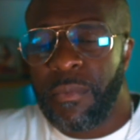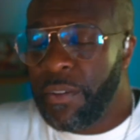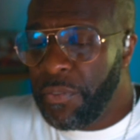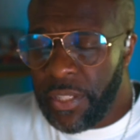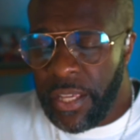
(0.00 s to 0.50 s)

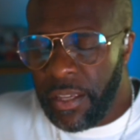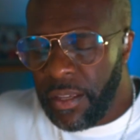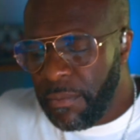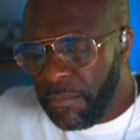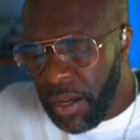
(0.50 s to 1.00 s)
but if you say,
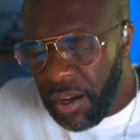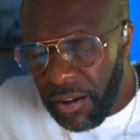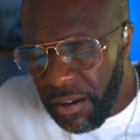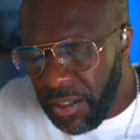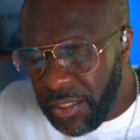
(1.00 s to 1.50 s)

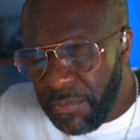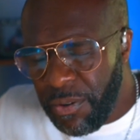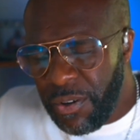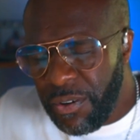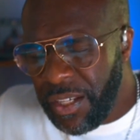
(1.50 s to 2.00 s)
heart is
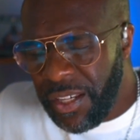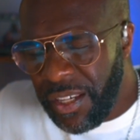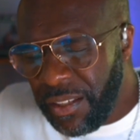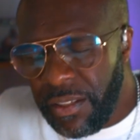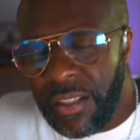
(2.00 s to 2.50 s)

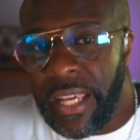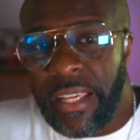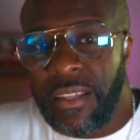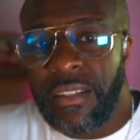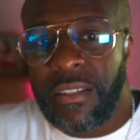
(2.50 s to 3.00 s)
broken,
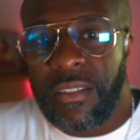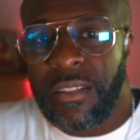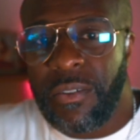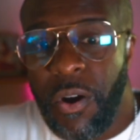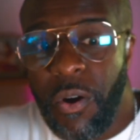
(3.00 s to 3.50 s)
like,
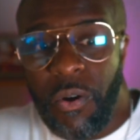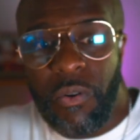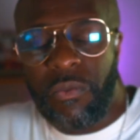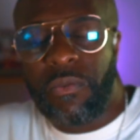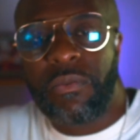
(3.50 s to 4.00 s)
oh.